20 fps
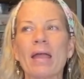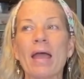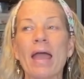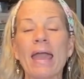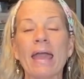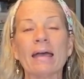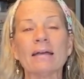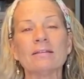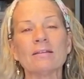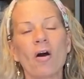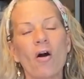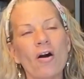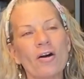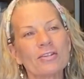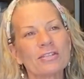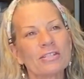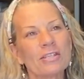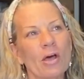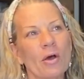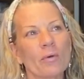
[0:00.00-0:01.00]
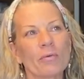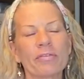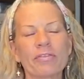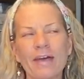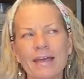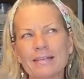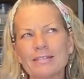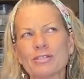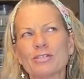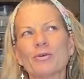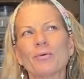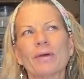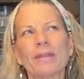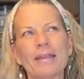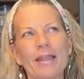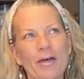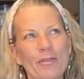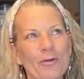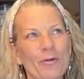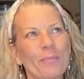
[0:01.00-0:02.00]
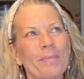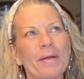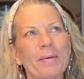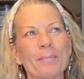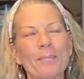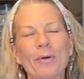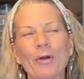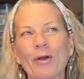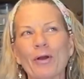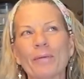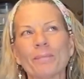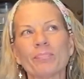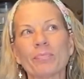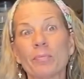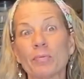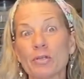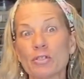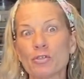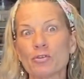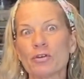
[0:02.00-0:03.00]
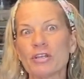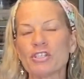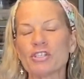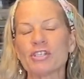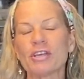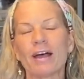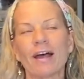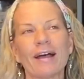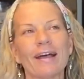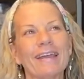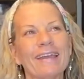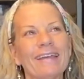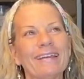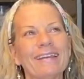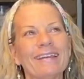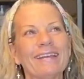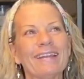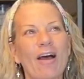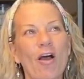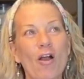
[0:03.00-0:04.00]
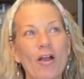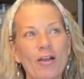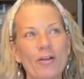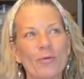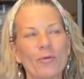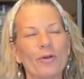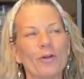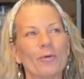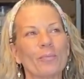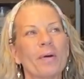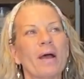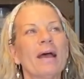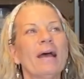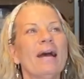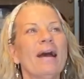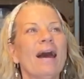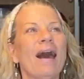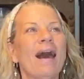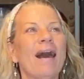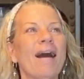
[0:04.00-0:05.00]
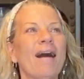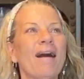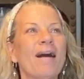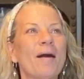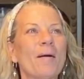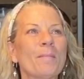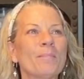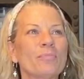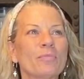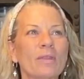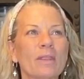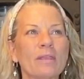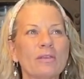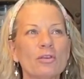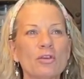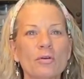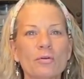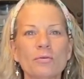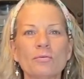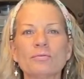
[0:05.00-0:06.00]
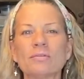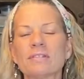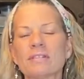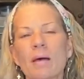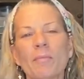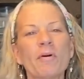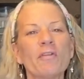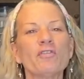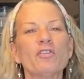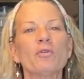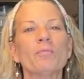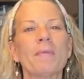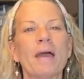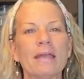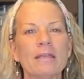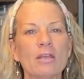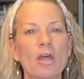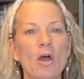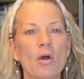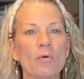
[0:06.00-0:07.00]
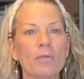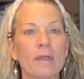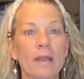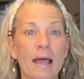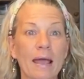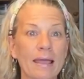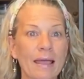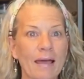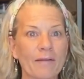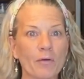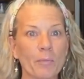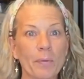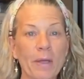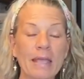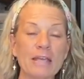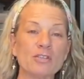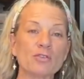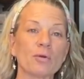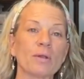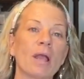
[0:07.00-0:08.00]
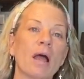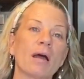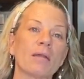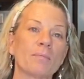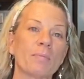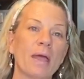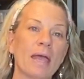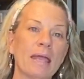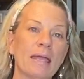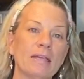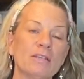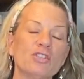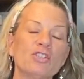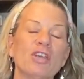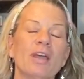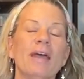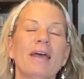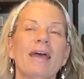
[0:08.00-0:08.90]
and also, thanks to another member, Patricia, in our group. Um, you, some of you may know that I have a Patreon page